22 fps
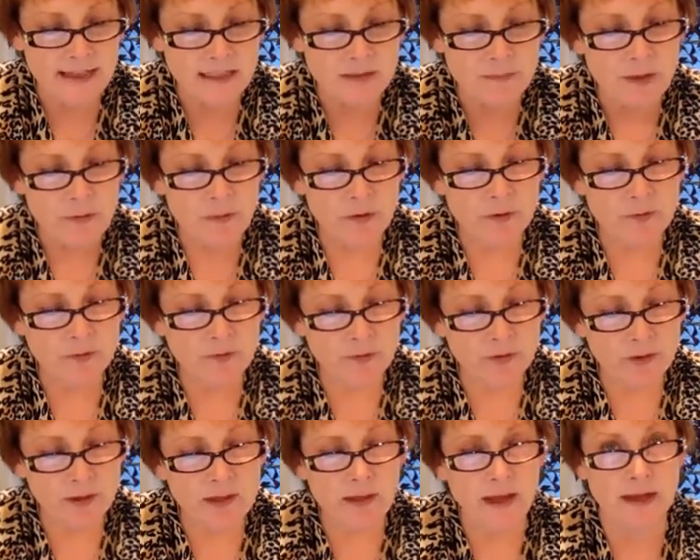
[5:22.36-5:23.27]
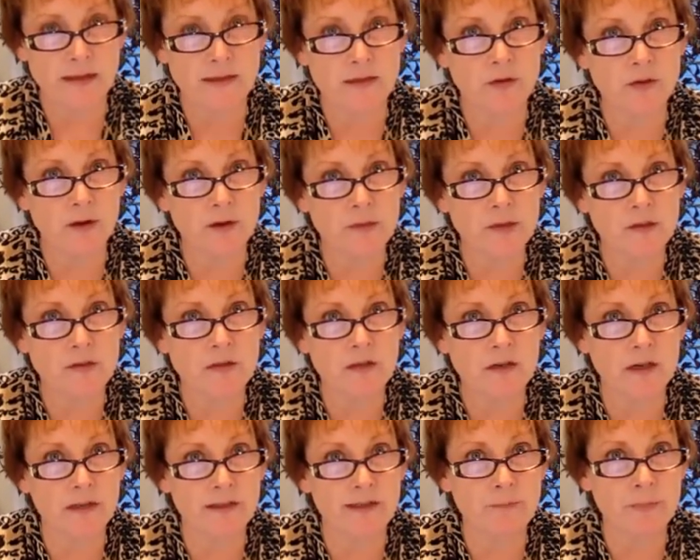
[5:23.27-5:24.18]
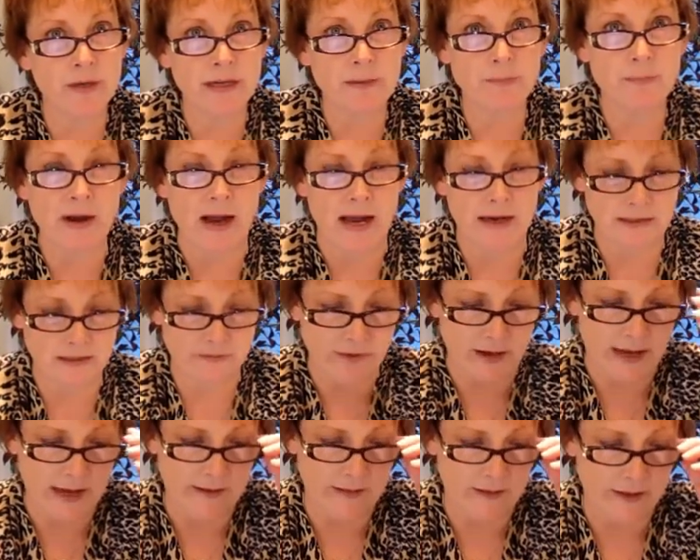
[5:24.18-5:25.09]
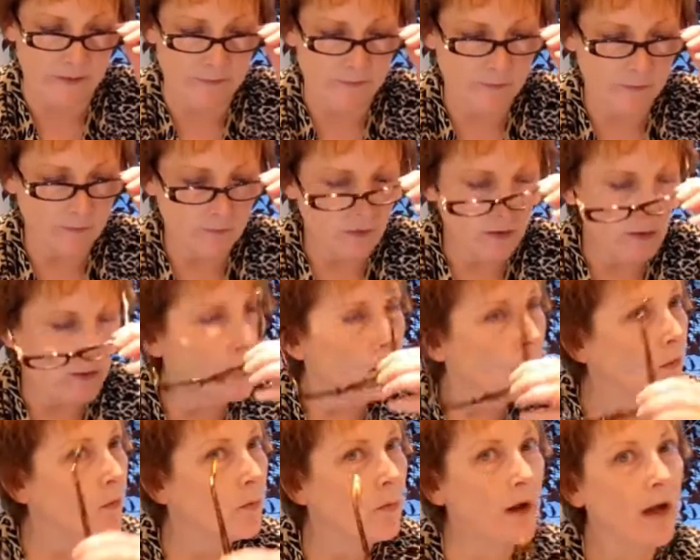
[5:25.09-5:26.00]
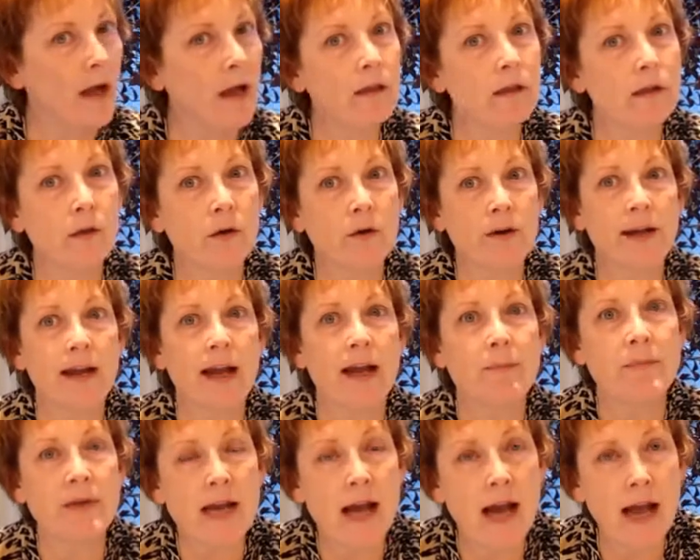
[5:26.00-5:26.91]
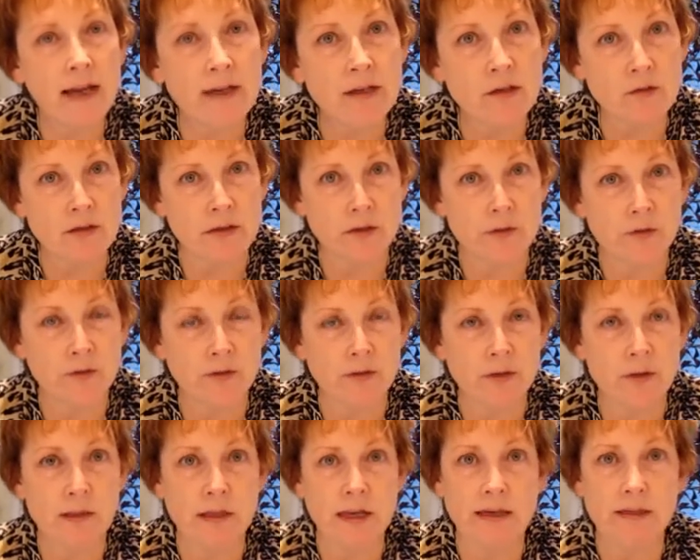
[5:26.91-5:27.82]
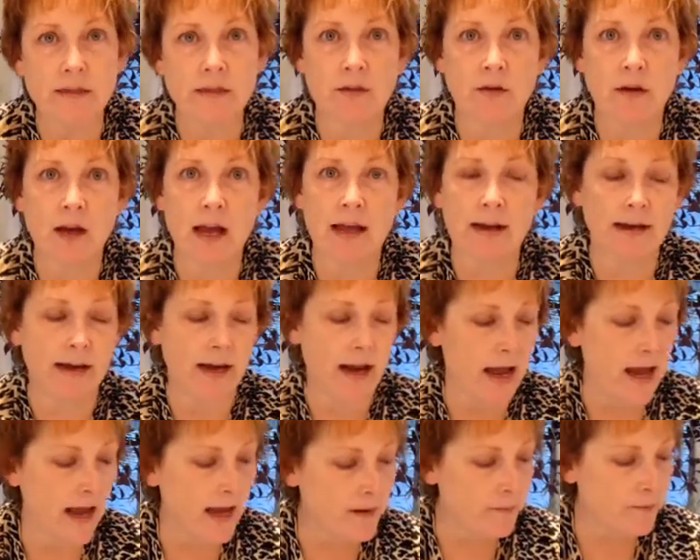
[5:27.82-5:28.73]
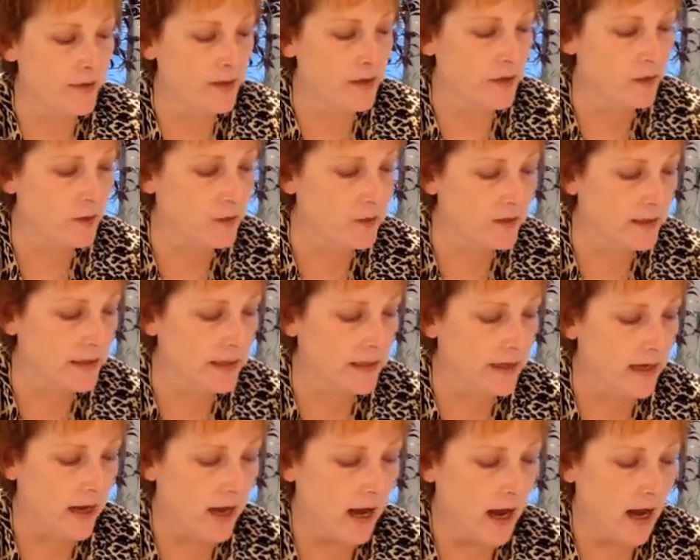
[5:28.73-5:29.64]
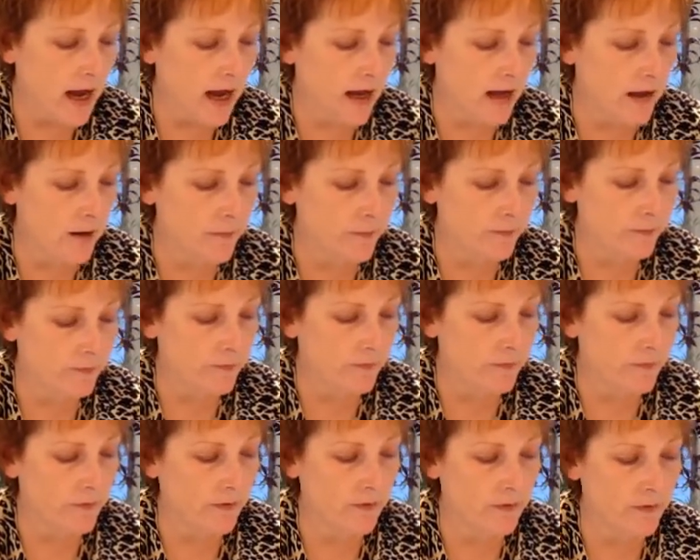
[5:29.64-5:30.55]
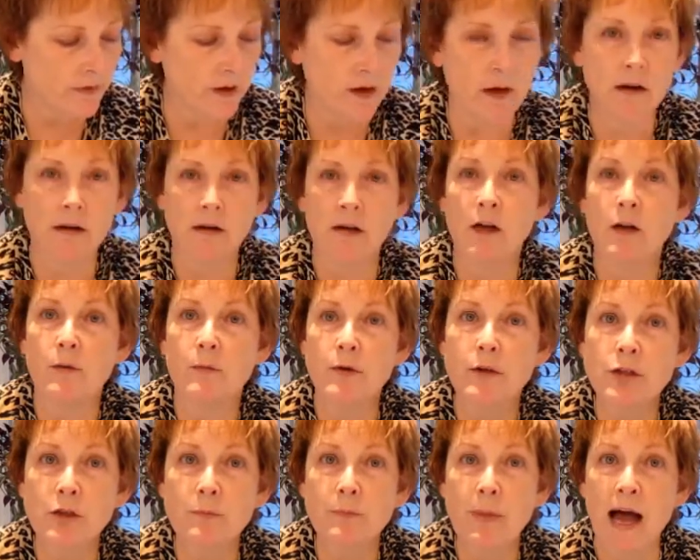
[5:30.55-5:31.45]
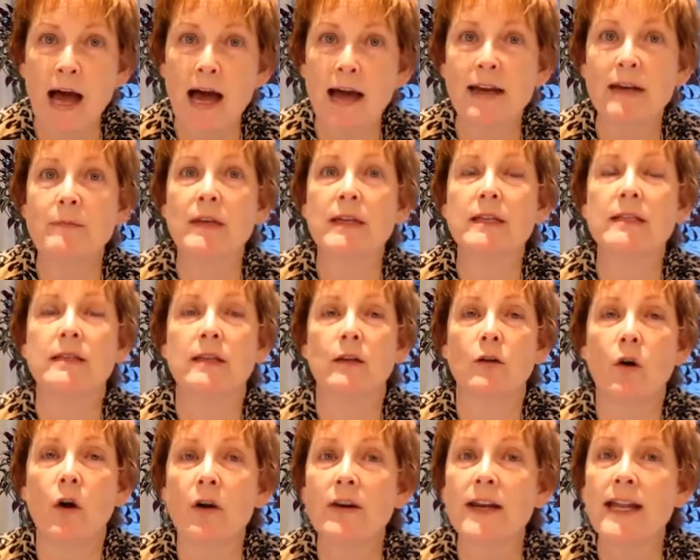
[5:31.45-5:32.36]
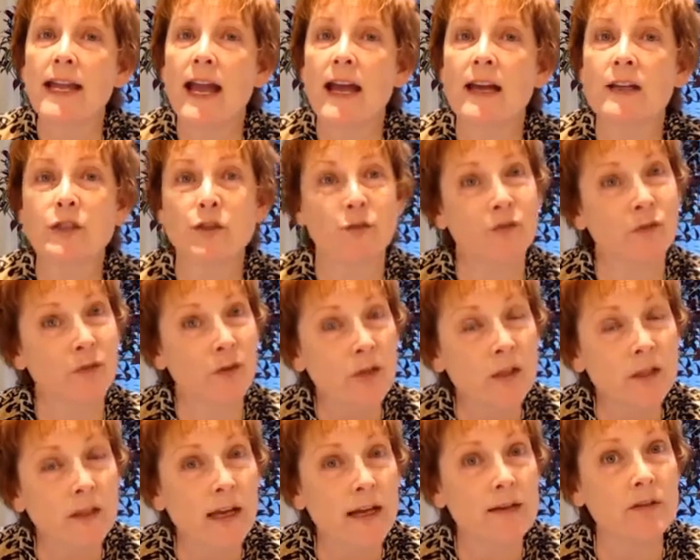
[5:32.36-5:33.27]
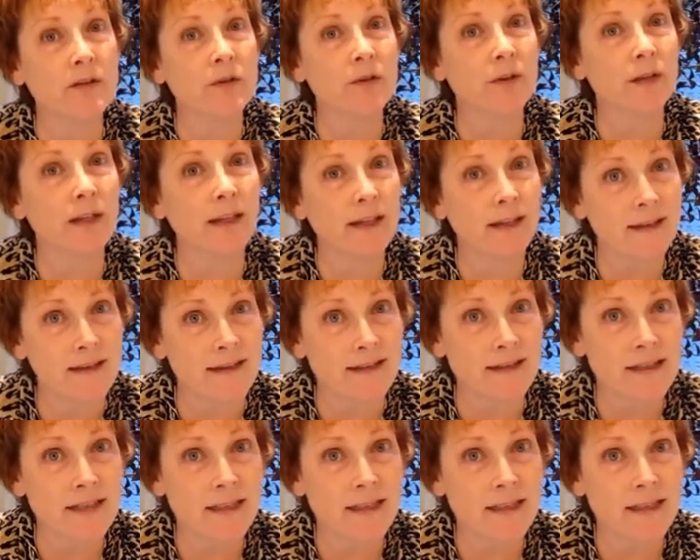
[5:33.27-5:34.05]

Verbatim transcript: me what fertilizer I'm using on the big box violet. Well, Lori, I'm not using fertilizer on it. I'm using um, the uh, commercial potting mix that already has fertilizer in it.